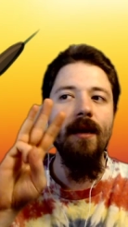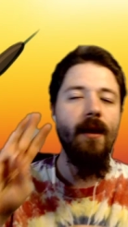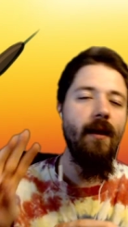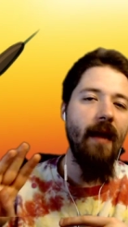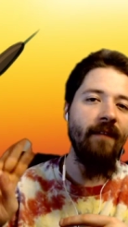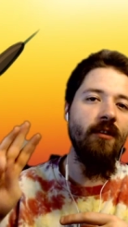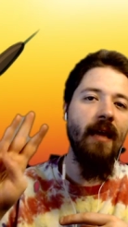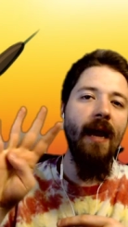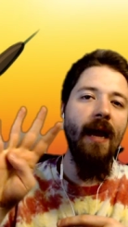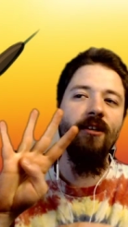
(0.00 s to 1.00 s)
After that,
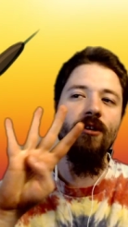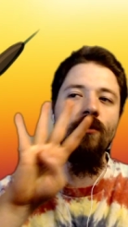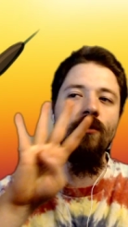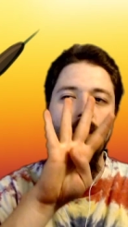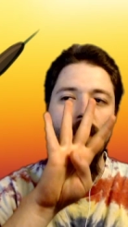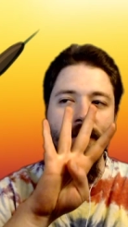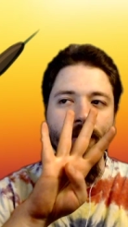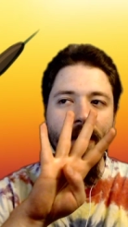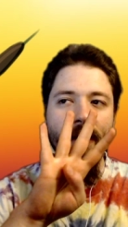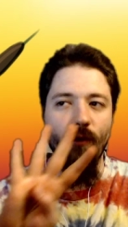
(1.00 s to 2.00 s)
I do want to have a
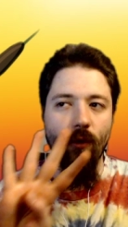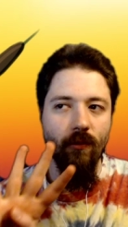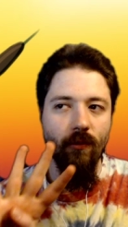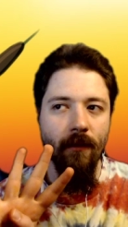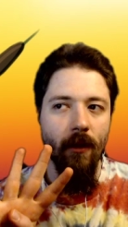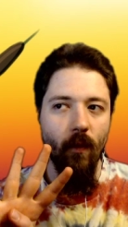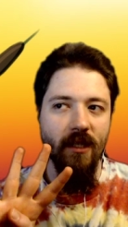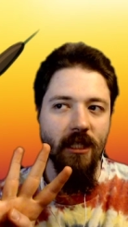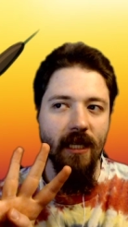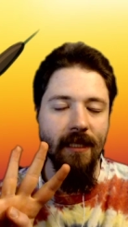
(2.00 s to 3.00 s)
fourth run, which is
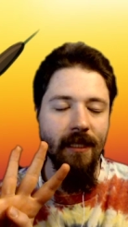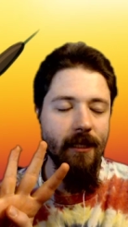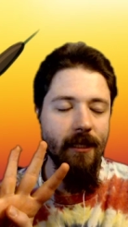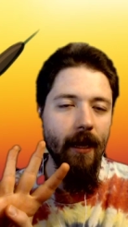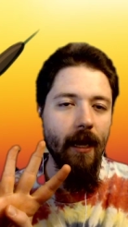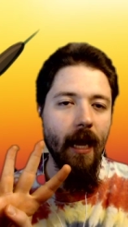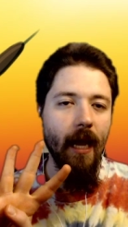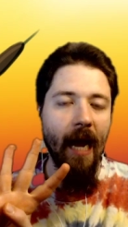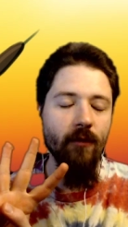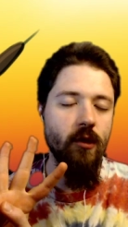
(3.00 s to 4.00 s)
just
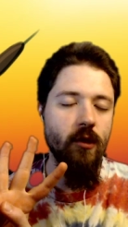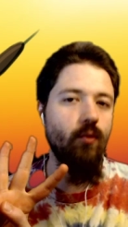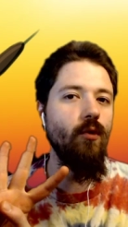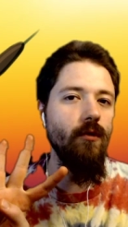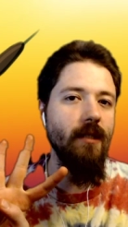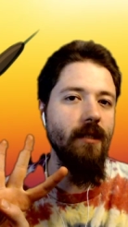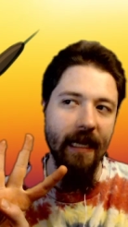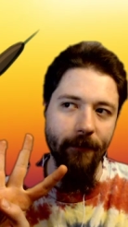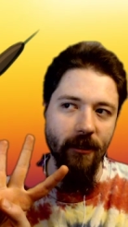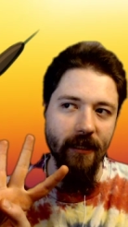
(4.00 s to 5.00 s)
House Rules Any
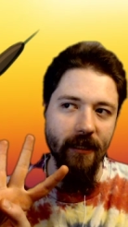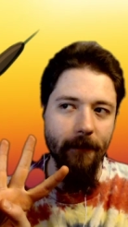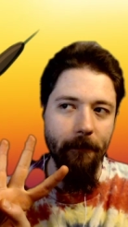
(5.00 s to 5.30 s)
Percent.